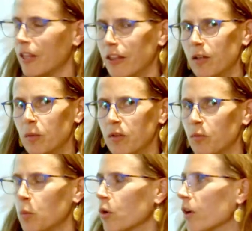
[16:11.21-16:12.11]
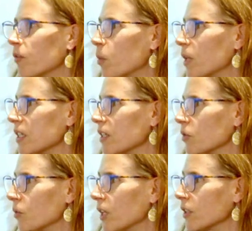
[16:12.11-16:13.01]
a little bit more of a
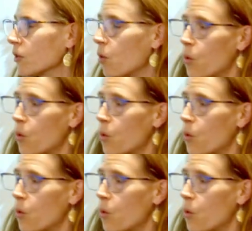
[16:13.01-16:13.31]
business risk